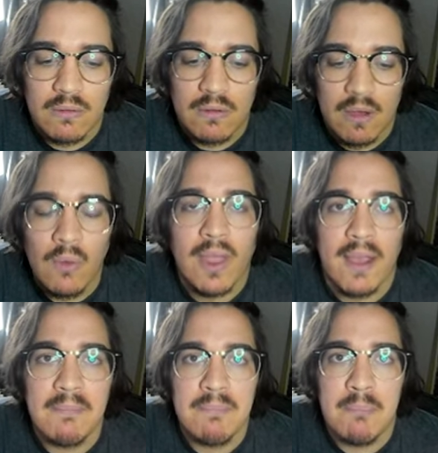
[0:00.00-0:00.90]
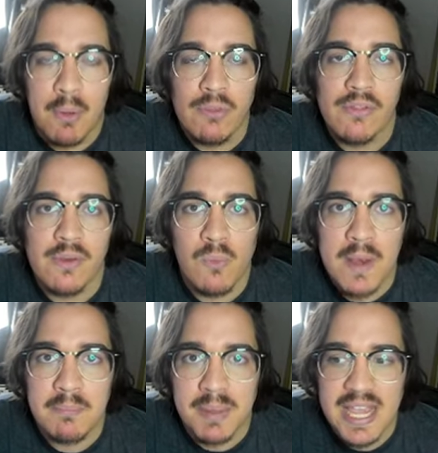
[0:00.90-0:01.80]
okay, both of them
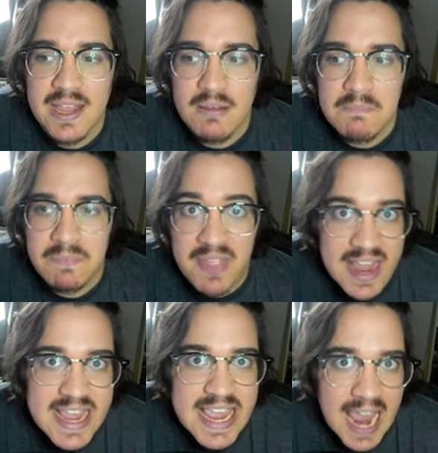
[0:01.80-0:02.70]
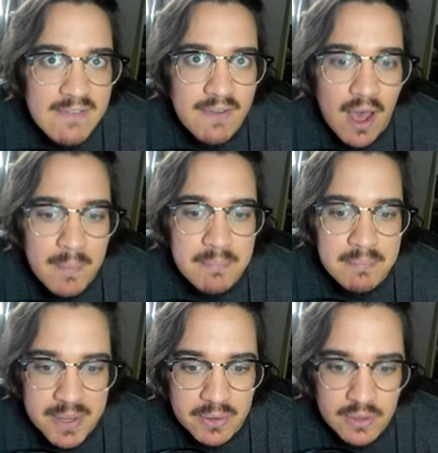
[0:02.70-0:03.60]
went B. They gave up
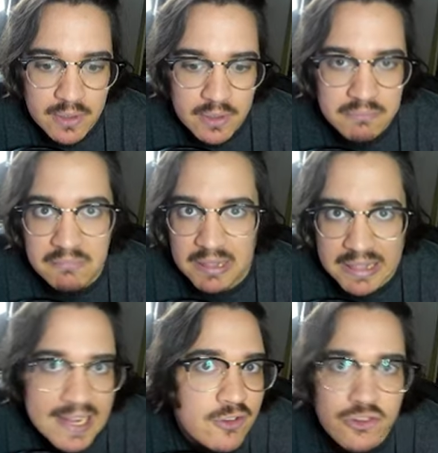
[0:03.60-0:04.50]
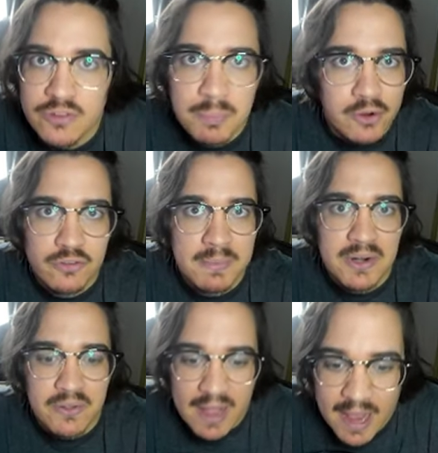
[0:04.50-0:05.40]
middle. Let's just push
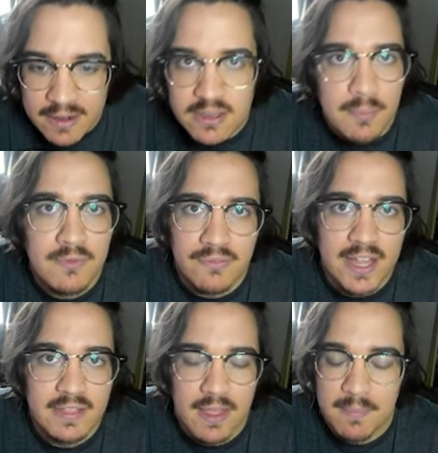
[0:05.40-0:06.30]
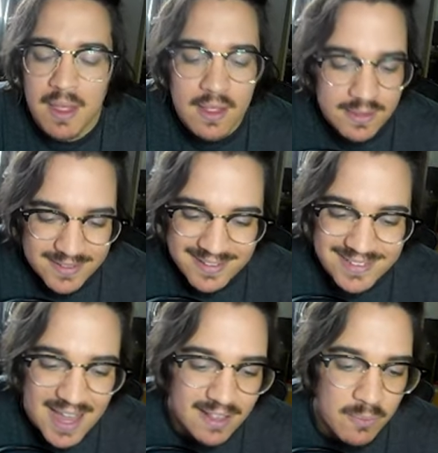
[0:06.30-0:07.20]
middle and double flank them. That's
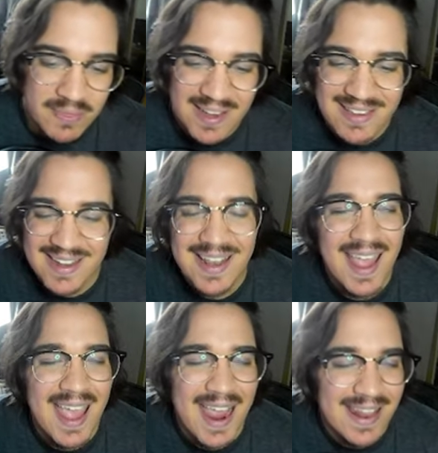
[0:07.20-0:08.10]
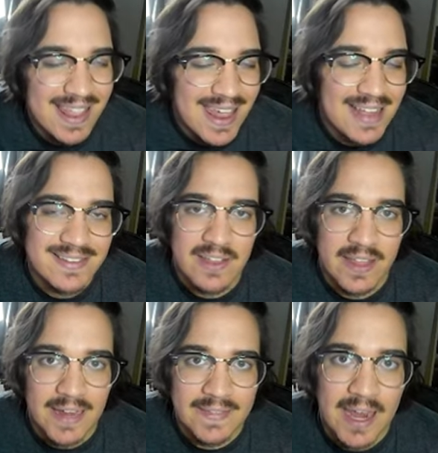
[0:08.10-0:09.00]
exactly what they did, and that's how
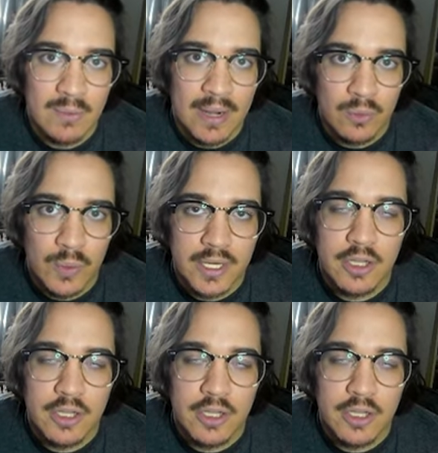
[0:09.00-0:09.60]
they got that round win